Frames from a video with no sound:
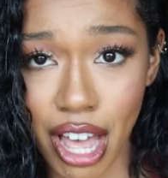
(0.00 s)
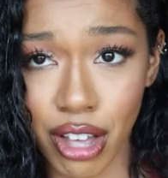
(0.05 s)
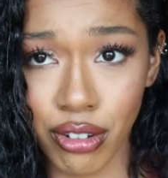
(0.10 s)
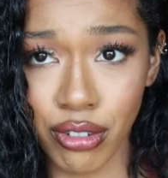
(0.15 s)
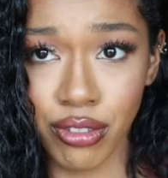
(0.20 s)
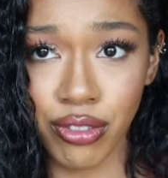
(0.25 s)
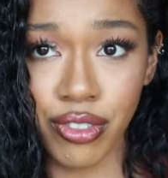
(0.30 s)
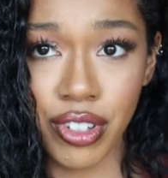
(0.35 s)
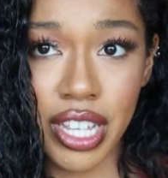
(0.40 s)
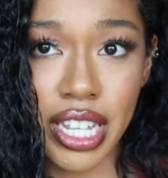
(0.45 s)

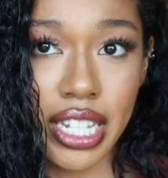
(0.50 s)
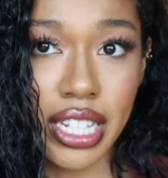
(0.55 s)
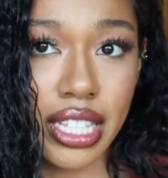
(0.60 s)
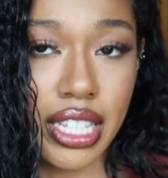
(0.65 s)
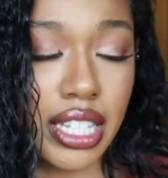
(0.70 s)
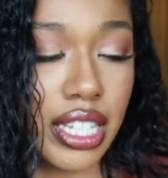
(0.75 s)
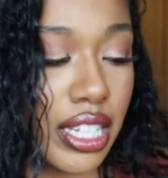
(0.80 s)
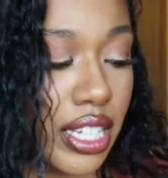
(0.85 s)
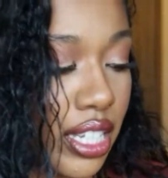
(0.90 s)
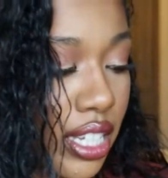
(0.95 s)

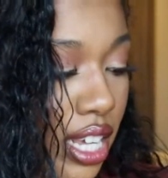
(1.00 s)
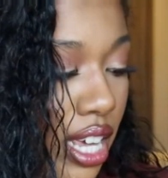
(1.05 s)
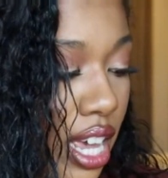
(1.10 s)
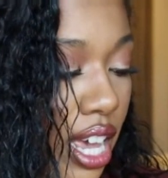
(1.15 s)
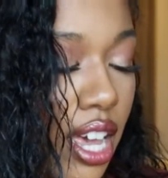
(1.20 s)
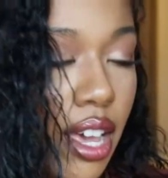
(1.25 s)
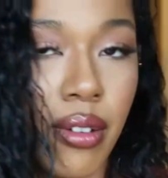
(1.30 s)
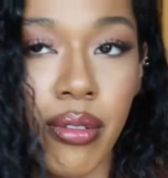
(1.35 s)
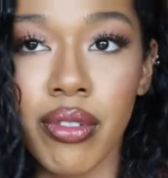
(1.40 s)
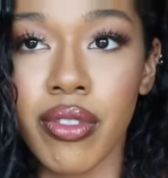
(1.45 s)
outfit.
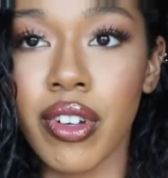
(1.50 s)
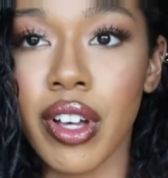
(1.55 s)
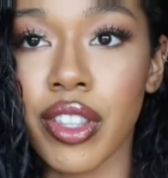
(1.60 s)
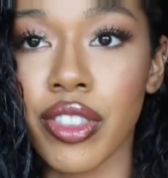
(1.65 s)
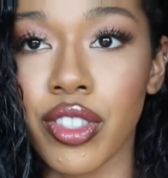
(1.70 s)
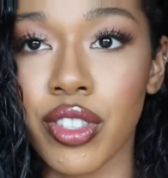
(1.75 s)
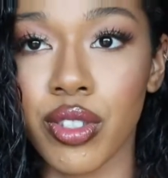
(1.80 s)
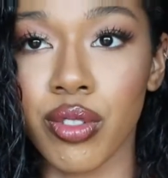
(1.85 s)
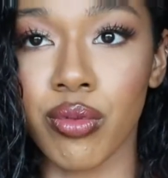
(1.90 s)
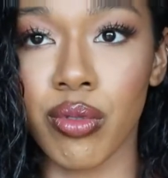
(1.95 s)
We've
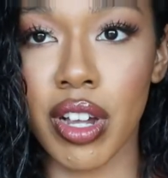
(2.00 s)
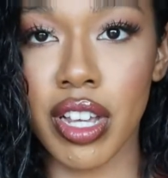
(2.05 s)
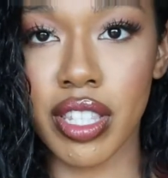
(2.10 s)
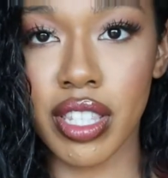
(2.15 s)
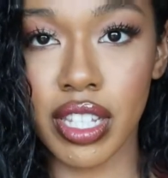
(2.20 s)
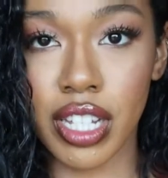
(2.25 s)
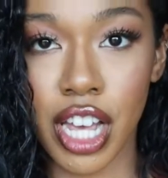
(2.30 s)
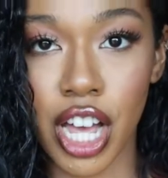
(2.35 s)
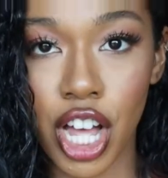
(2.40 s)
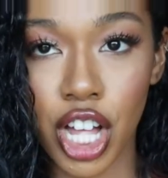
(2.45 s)
got this
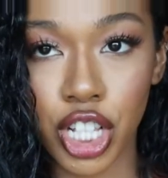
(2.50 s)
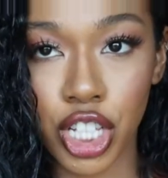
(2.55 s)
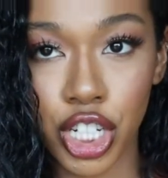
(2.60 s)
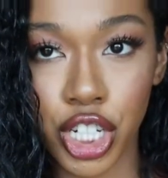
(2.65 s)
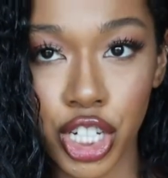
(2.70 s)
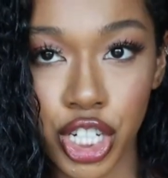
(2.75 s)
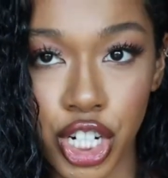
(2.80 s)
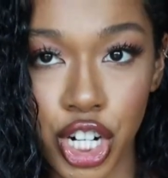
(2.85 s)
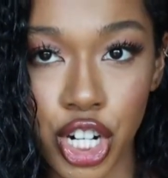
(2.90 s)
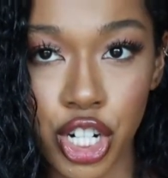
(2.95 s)
rust
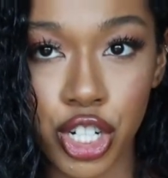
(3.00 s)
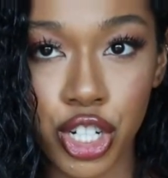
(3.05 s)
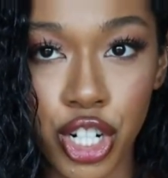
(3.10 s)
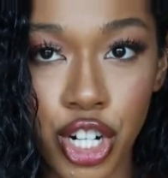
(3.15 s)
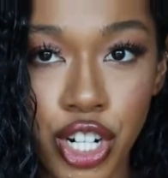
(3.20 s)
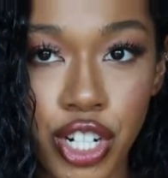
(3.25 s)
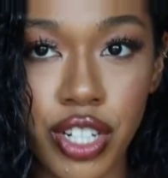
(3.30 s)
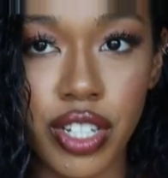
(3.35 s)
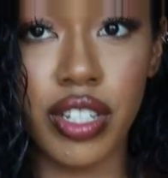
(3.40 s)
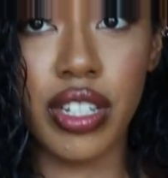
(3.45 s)
colored
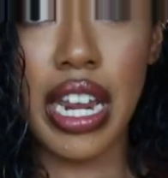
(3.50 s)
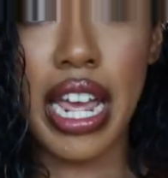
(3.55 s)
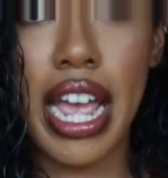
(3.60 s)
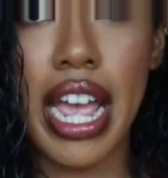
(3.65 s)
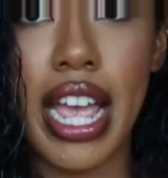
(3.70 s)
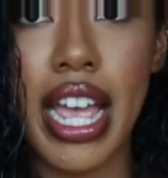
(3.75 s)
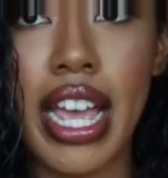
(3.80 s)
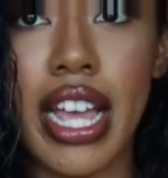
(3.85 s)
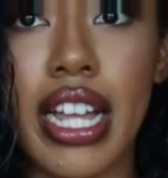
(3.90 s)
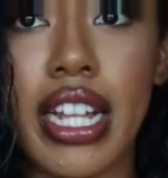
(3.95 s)
shirt
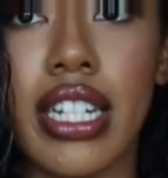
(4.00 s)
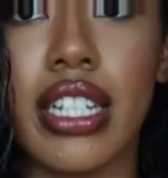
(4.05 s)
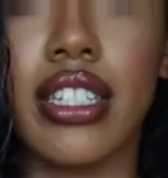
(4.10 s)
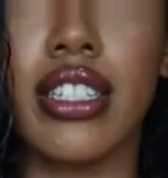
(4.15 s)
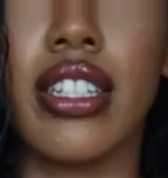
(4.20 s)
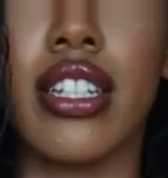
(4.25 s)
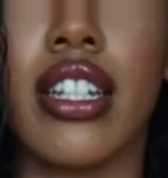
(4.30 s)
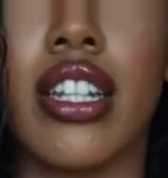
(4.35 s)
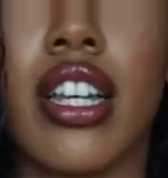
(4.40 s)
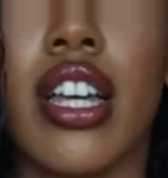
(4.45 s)

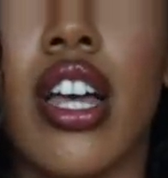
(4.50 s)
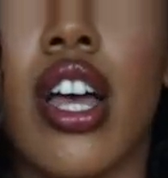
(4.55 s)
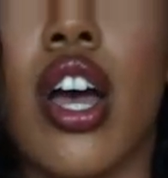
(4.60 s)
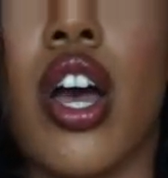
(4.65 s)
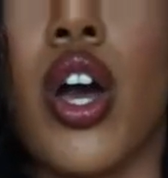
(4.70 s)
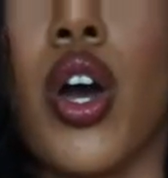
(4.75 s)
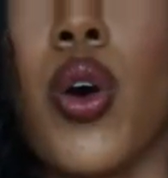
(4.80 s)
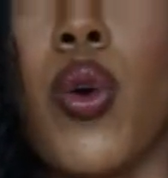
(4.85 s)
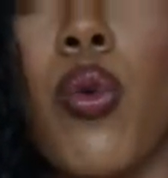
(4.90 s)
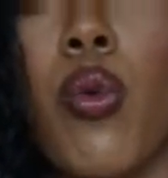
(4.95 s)
and
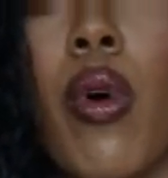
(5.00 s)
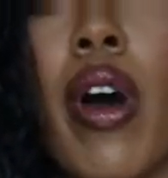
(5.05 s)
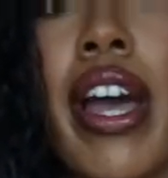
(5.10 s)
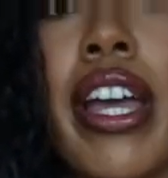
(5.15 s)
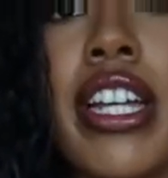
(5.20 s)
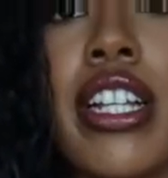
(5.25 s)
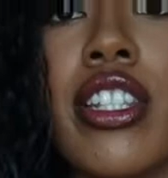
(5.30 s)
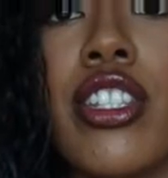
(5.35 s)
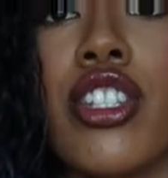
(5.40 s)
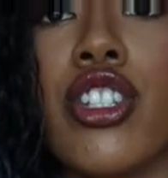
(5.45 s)

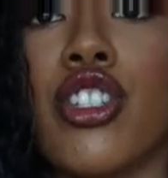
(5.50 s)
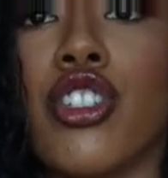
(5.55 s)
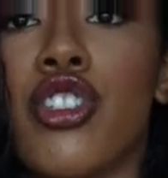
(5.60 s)
white